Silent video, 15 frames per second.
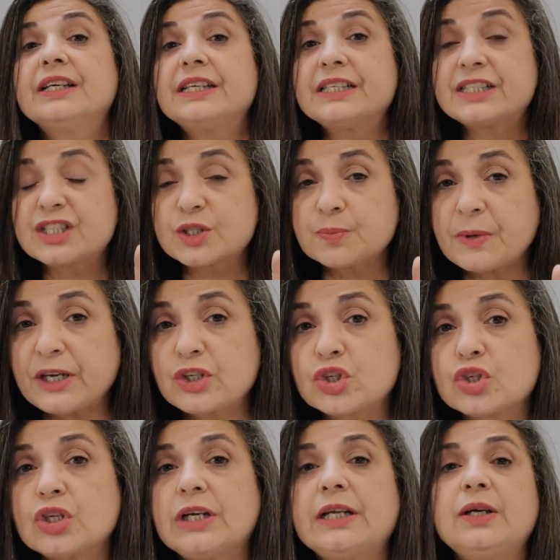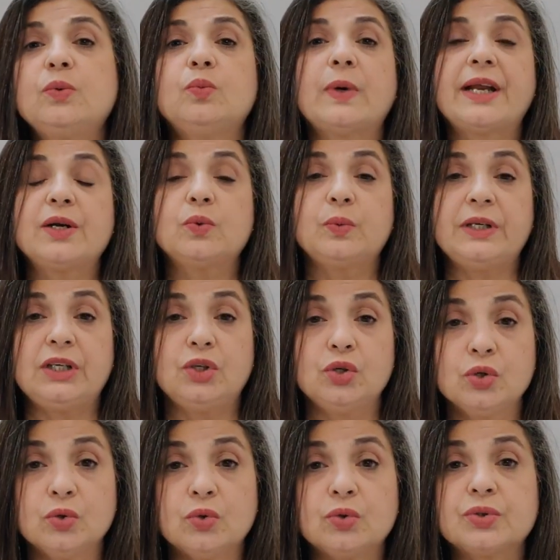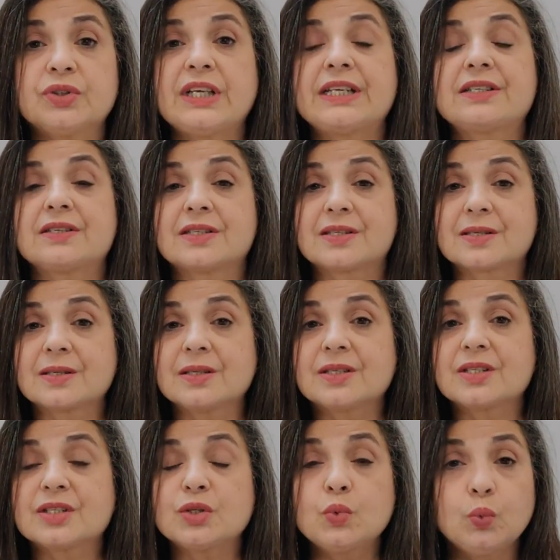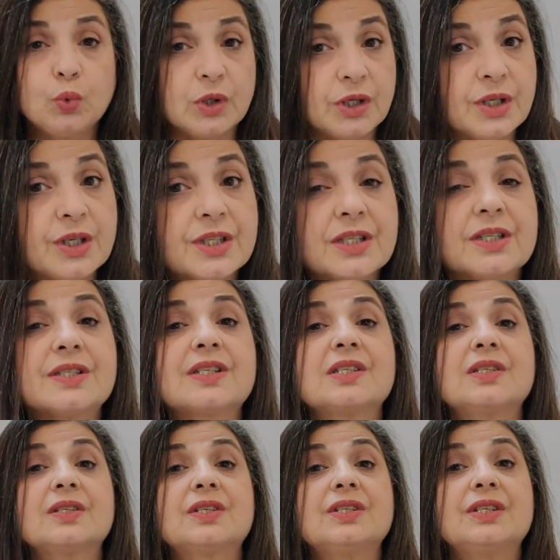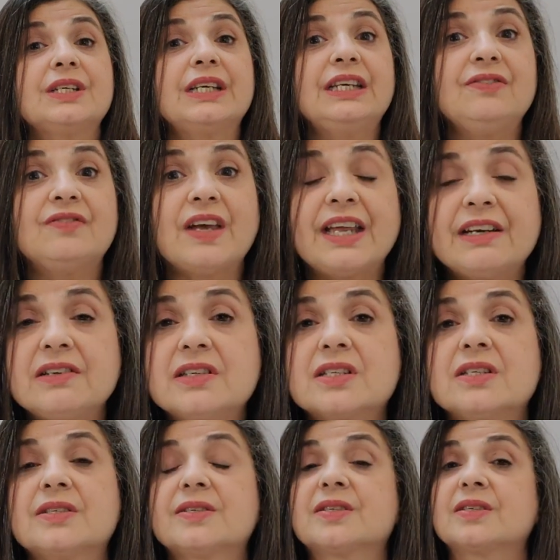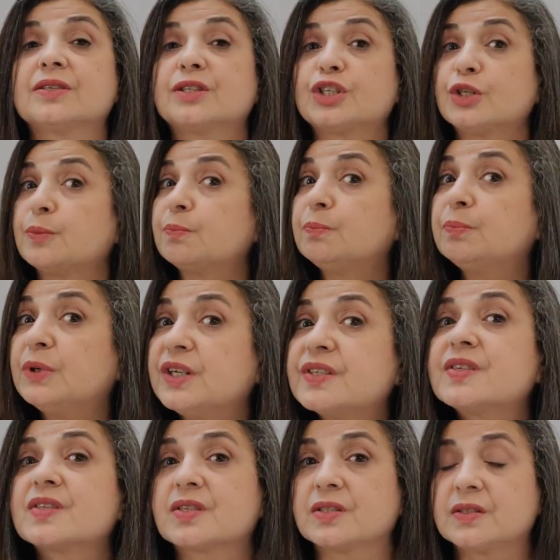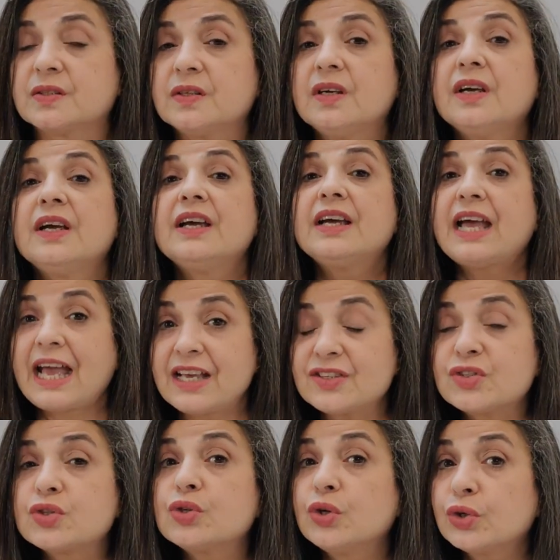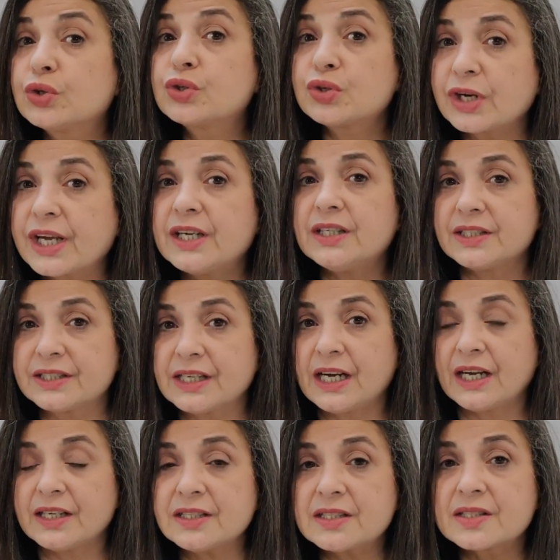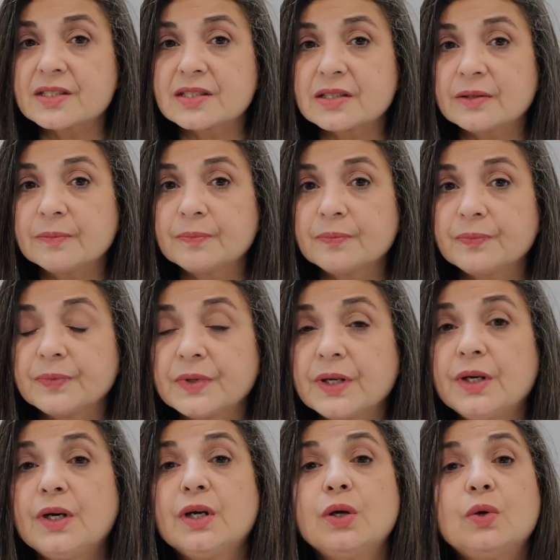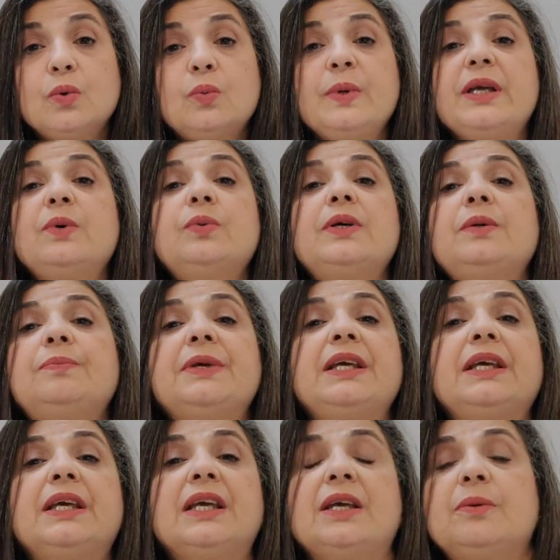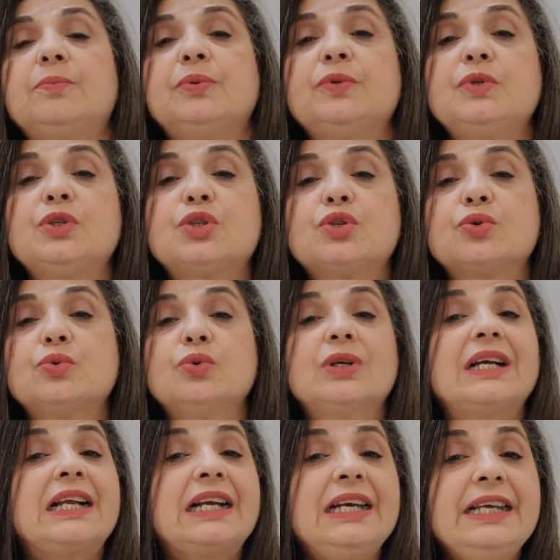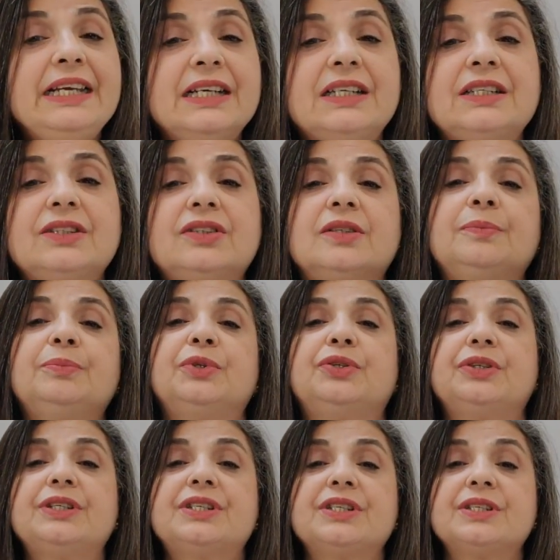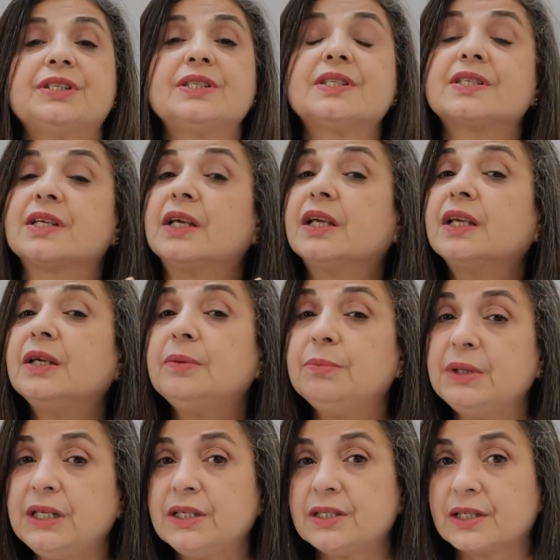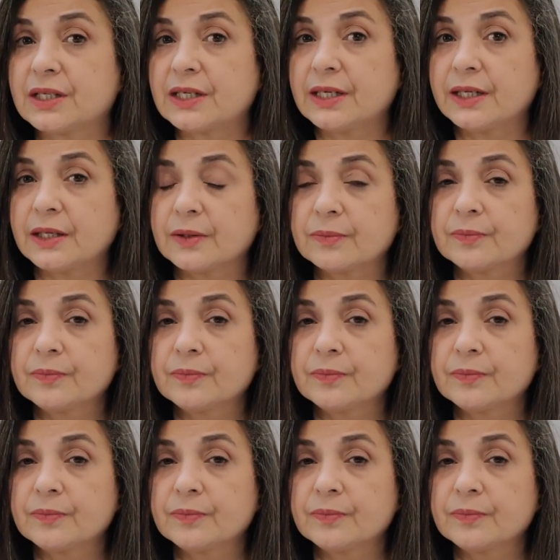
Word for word: especially when we know that a certain word, a certain event, a certain person has triggered us, we will be able to clear the meridians immediately.